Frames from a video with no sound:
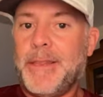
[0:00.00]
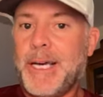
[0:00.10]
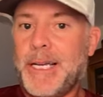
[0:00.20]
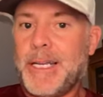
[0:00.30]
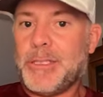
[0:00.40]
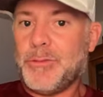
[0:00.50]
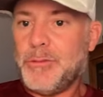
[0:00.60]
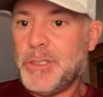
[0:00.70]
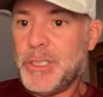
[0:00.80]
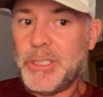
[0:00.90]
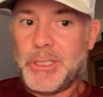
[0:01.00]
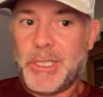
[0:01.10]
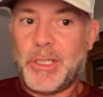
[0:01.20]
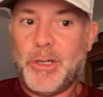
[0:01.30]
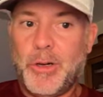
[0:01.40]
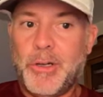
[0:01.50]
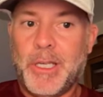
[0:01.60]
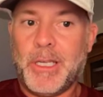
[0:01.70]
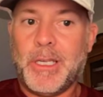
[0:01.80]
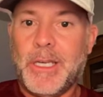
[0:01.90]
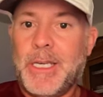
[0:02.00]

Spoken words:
that has a really slick coating.